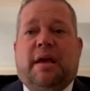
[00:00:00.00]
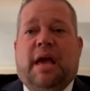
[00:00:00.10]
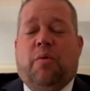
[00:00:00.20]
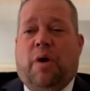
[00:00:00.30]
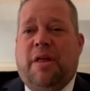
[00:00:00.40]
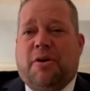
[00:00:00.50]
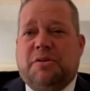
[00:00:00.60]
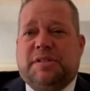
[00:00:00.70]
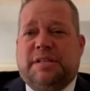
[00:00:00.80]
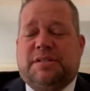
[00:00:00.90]
And one of
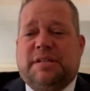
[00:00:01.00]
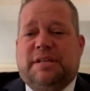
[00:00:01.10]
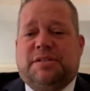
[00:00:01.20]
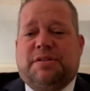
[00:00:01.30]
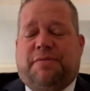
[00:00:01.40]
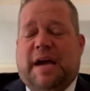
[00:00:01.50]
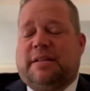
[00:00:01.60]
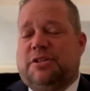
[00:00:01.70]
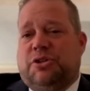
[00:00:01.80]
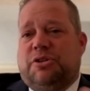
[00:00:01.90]
those is the fact,
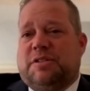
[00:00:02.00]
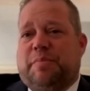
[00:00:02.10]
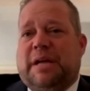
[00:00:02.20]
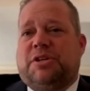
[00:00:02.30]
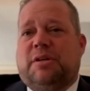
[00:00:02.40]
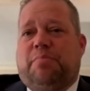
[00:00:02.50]
as you just mentioned,